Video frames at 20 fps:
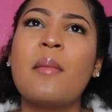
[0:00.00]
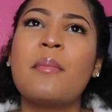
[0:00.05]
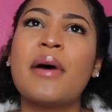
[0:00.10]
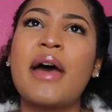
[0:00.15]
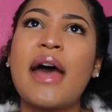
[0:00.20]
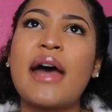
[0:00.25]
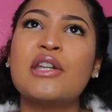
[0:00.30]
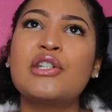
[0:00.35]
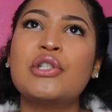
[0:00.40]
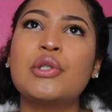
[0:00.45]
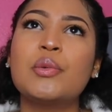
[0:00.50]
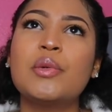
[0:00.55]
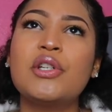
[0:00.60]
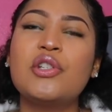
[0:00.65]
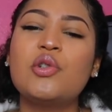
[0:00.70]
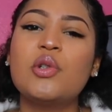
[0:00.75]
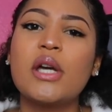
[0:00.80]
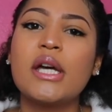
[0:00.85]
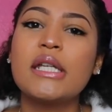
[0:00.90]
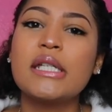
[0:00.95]
But as you
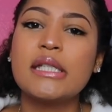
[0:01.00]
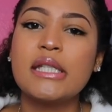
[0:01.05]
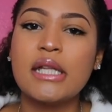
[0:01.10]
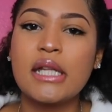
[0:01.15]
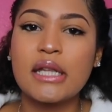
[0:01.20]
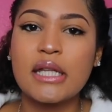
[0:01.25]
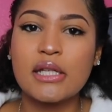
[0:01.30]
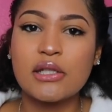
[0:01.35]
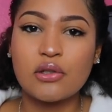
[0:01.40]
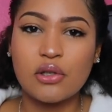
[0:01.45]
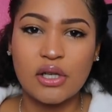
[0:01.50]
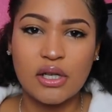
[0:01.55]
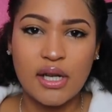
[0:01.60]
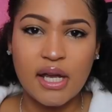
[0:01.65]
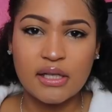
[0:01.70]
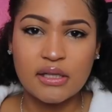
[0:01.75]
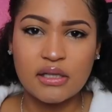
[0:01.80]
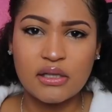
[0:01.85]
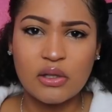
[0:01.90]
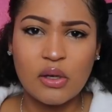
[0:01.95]
read, you kind of see that things are
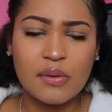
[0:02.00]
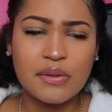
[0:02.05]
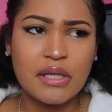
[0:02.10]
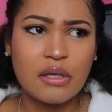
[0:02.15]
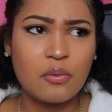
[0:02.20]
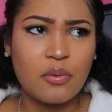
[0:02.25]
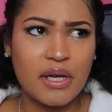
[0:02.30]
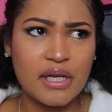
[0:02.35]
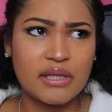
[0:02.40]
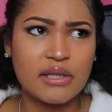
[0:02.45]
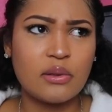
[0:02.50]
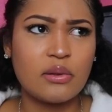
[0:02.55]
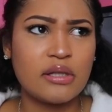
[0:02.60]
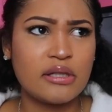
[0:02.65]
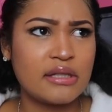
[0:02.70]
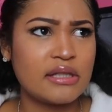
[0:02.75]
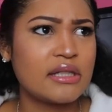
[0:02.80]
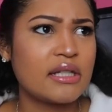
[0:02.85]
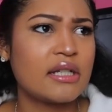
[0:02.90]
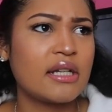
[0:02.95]
connected. So I was like, wait, so
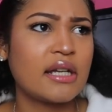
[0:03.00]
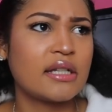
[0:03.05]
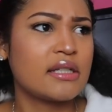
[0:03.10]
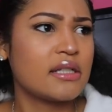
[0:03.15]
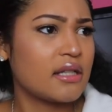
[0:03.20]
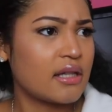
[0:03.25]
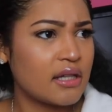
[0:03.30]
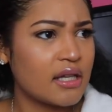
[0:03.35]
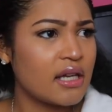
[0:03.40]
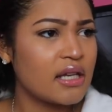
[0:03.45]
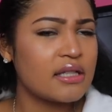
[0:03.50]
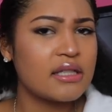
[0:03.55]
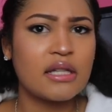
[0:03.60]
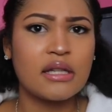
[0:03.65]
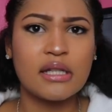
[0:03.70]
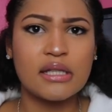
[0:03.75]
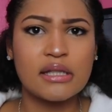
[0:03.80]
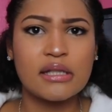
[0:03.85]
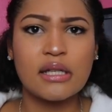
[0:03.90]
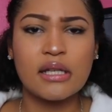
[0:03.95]
this is connected to this
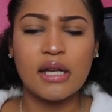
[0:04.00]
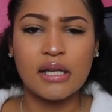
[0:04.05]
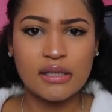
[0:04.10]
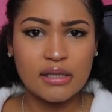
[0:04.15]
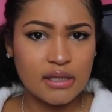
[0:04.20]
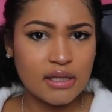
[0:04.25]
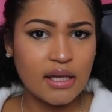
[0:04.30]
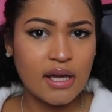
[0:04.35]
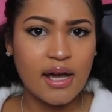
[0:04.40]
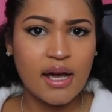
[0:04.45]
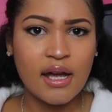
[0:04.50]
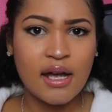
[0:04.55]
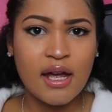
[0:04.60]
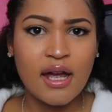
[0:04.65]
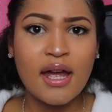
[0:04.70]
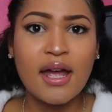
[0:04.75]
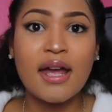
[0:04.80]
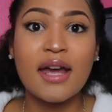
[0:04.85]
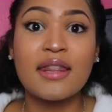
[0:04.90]
and this is connected to that.